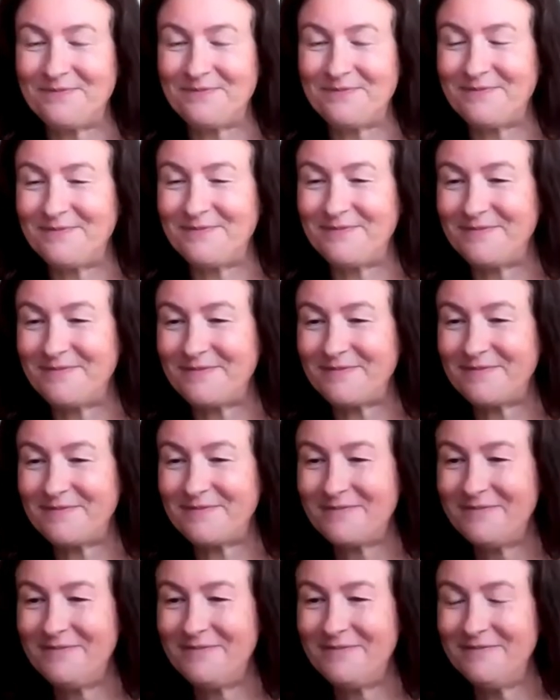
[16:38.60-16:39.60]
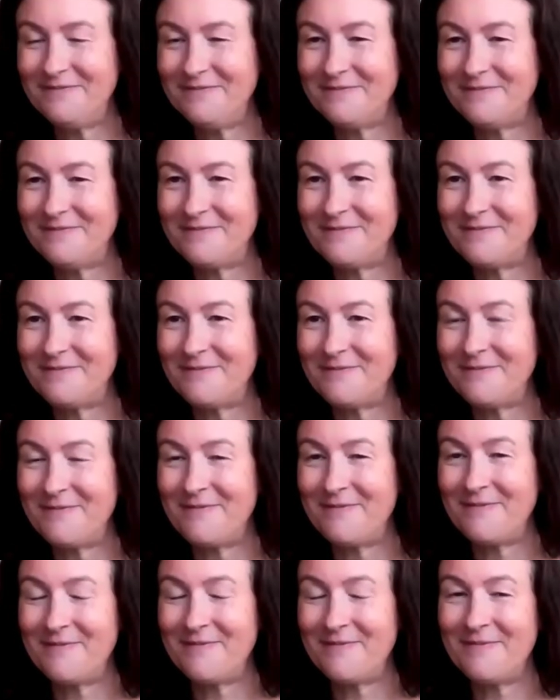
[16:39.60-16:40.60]

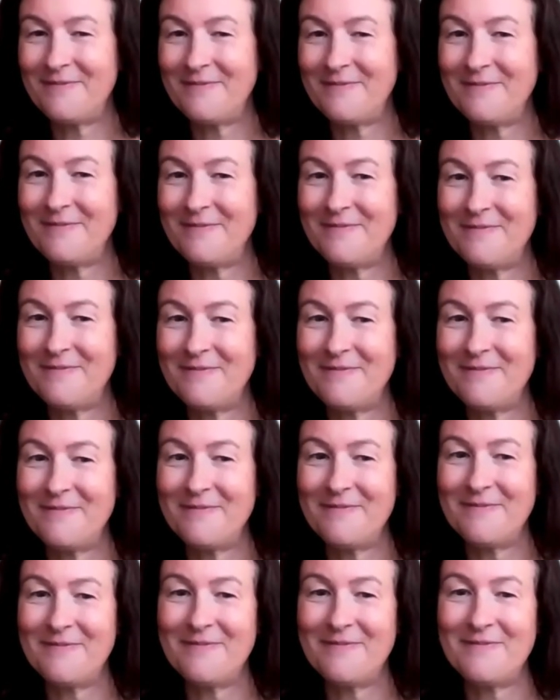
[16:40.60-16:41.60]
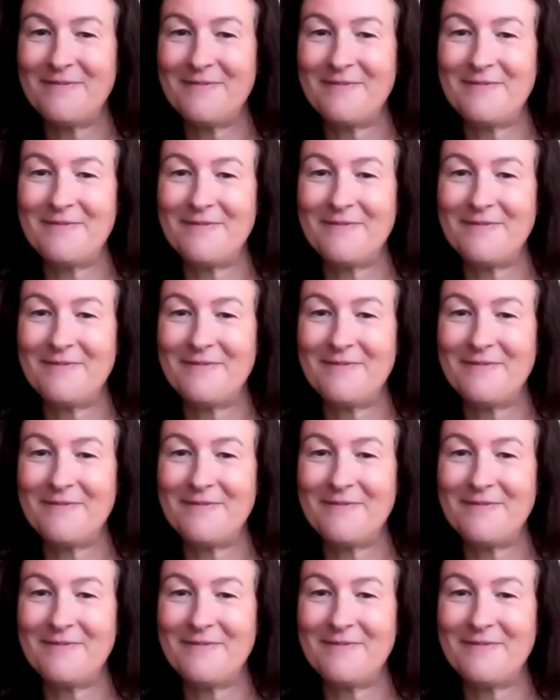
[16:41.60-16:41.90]
Nothing is said.